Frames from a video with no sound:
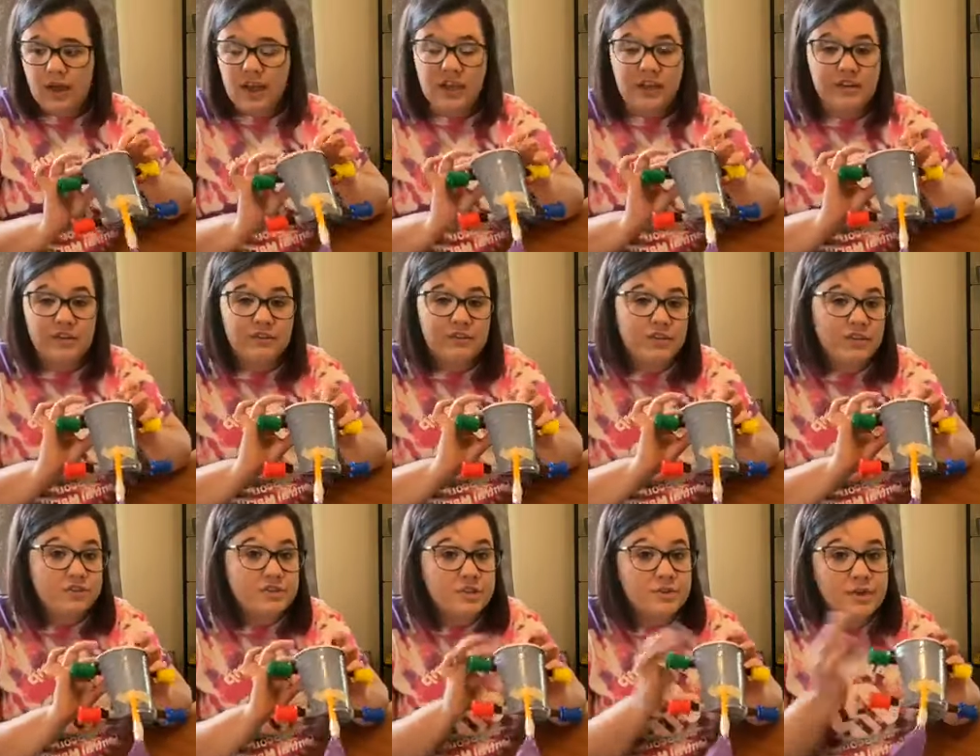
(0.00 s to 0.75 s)
And if
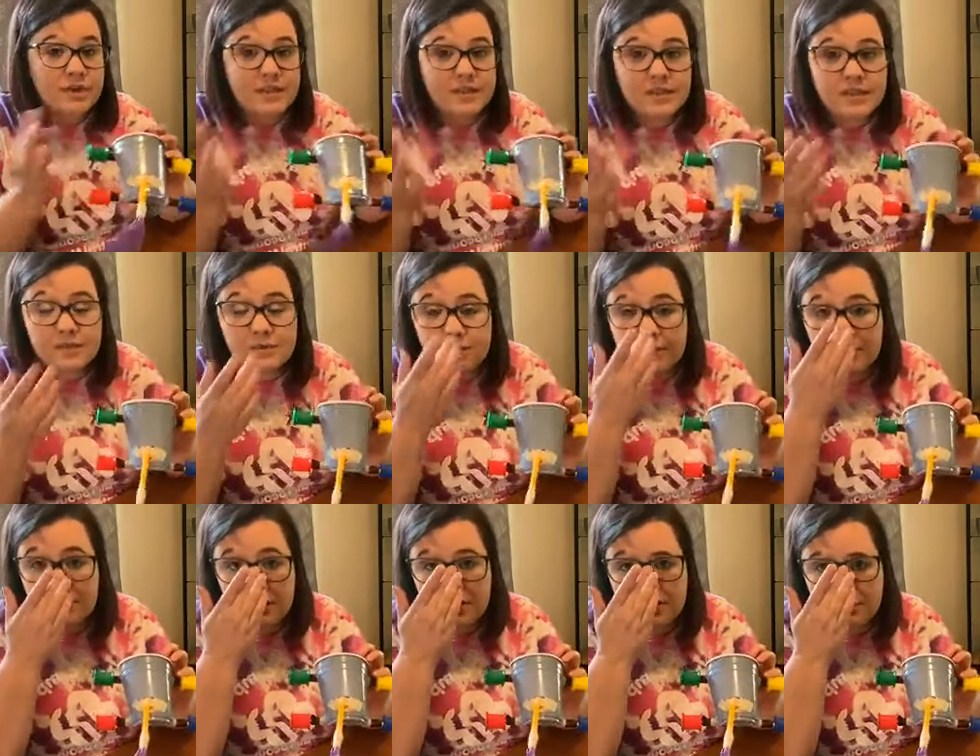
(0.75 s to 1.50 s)
you're doing this
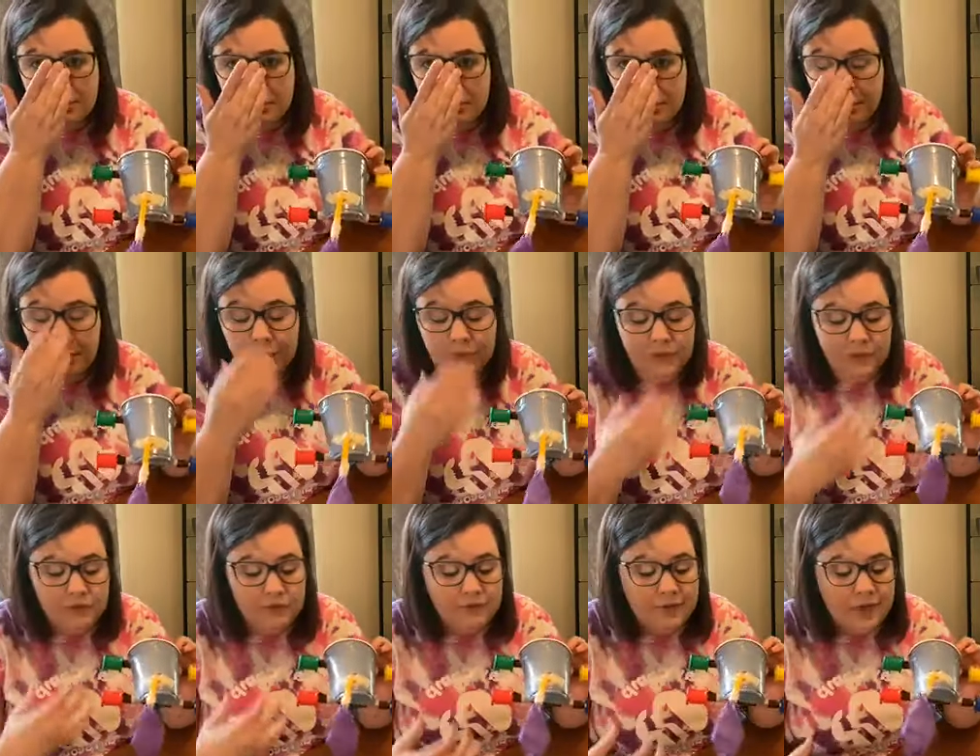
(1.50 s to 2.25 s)
with multiple people in
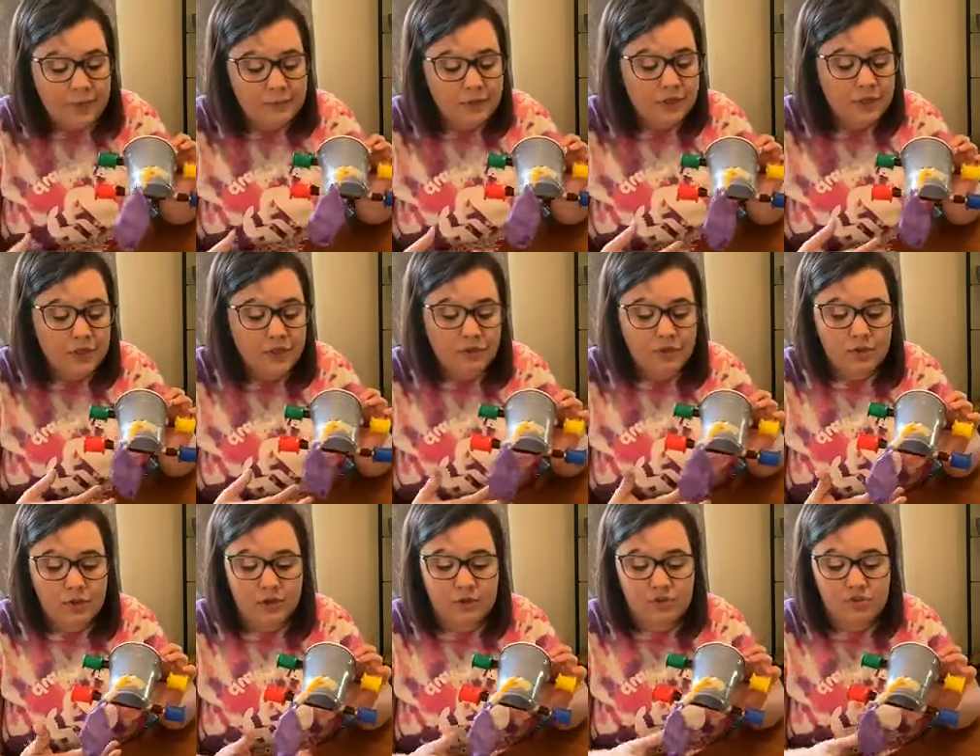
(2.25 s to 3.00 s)
your family, you
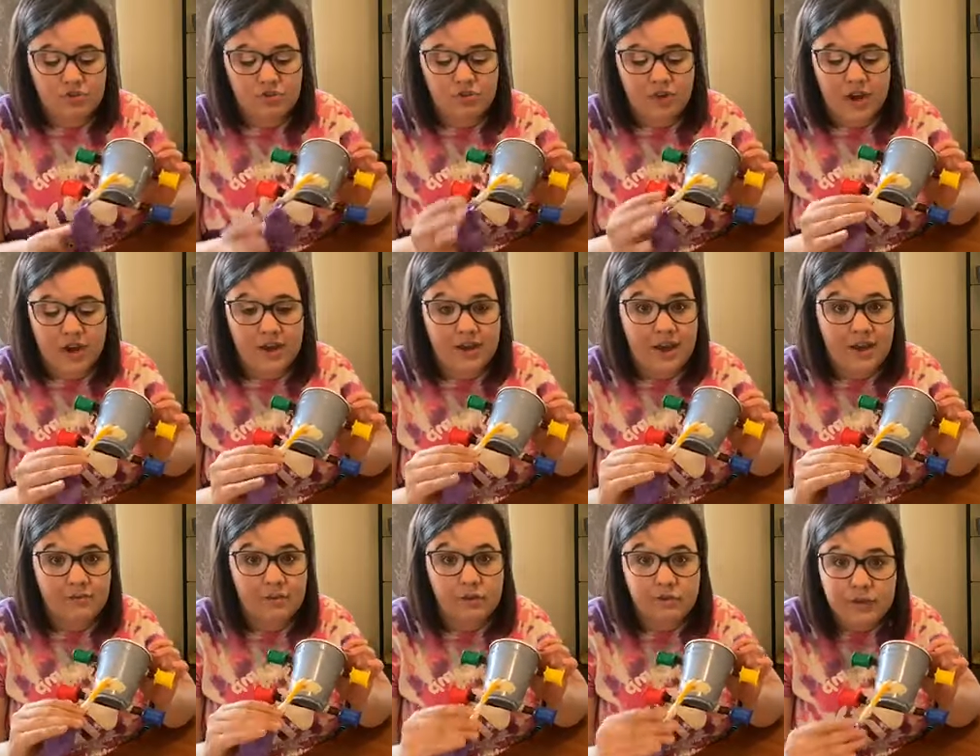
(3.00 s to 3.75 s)
can try and
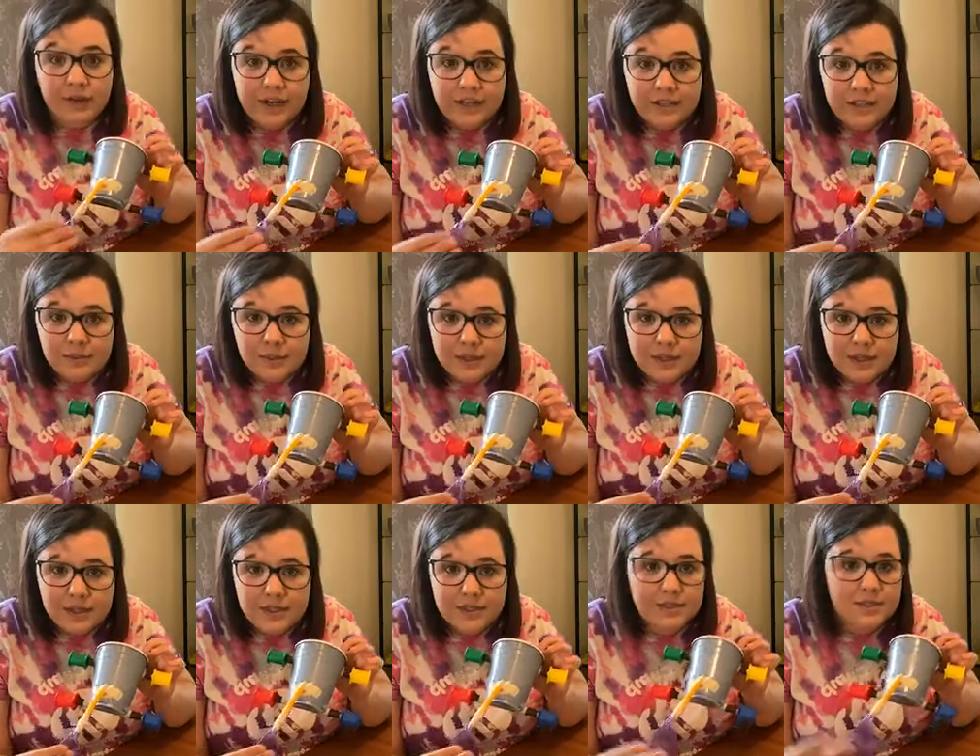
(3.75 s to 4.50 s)
have a race
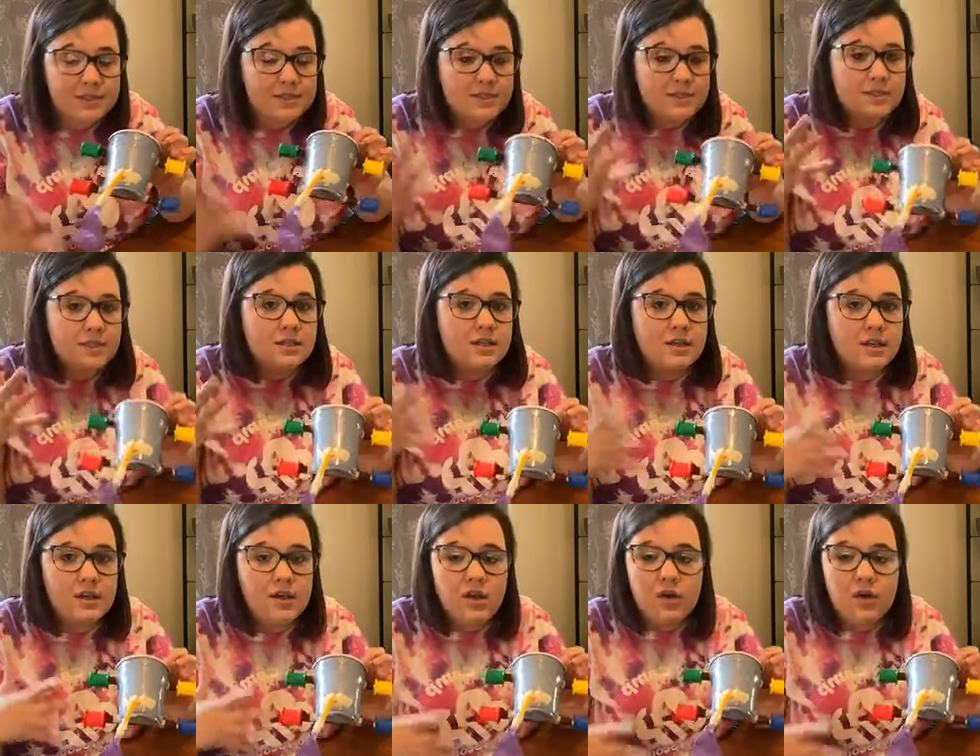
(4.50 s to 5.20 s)
with it to see